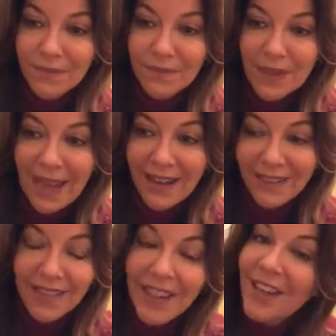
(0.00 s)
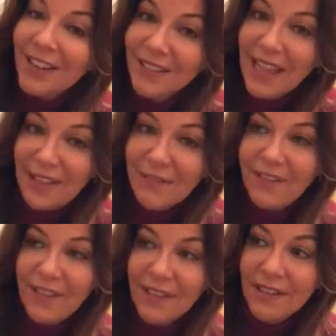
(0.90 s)
had a lot of life
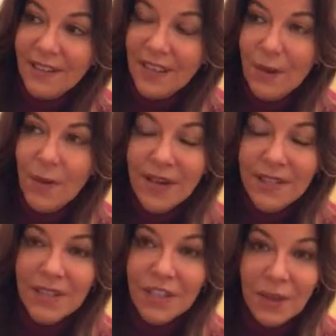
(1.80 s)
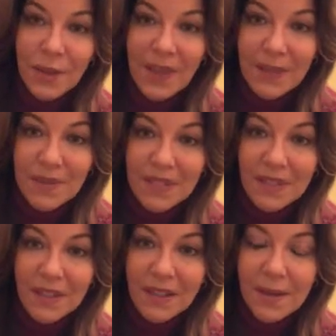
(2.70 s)
that I wanted to share with him
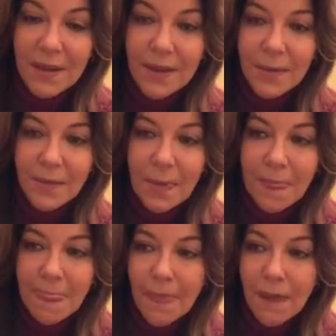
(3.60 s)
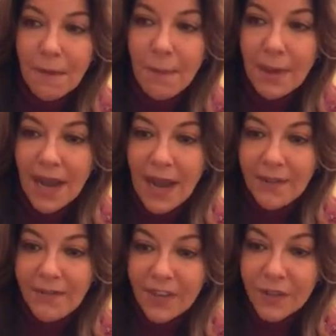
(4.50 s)
still. But I
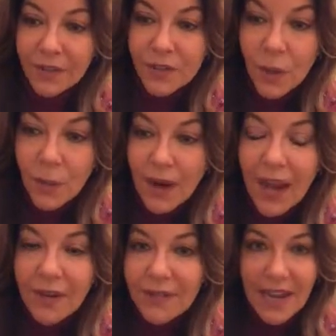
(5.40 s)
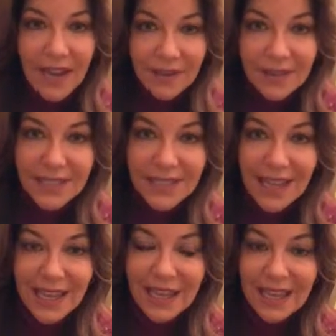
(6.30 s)
feel so proud now to
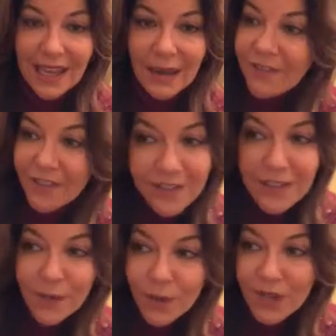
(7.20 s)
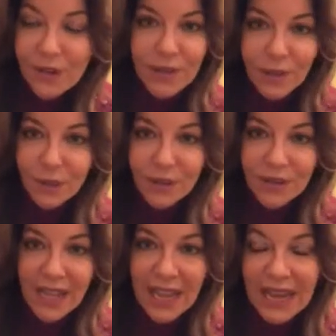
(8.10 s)
say I'm 54 years
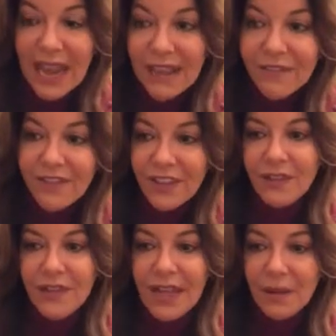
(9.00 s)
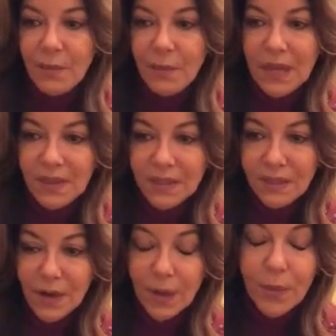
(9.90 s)
old, and I feel like because
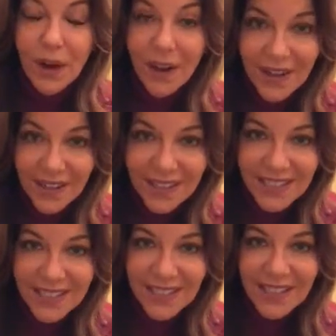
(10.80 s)
of our products,